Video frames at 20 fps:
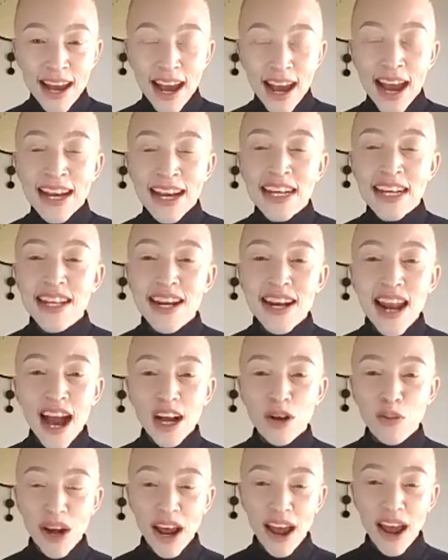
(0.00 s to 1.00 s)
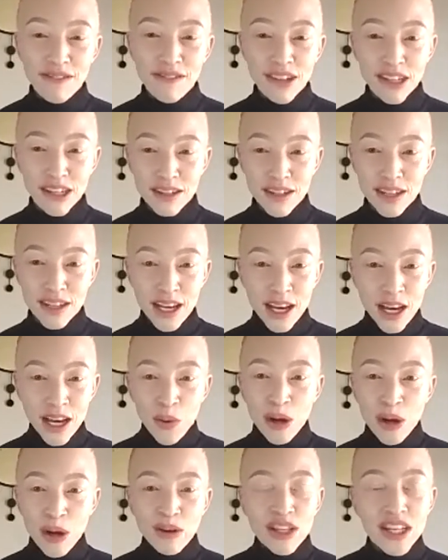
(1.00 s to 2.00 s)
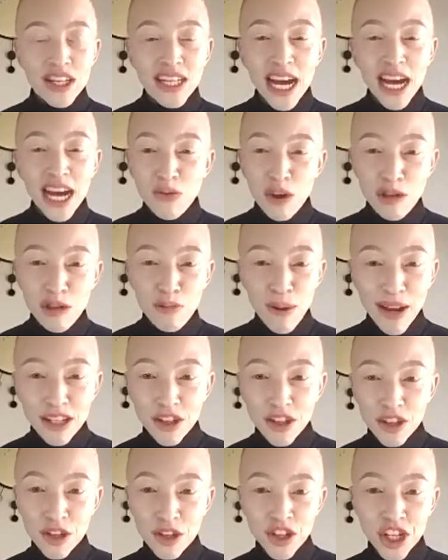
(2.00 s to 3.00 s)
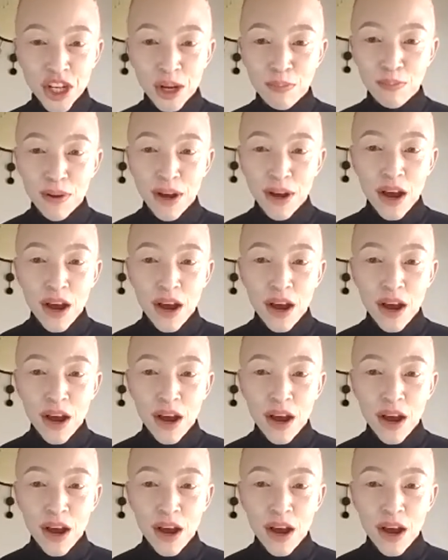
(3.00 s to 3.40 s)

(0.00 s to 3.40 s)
And as luck would have it, when I was done with my internship,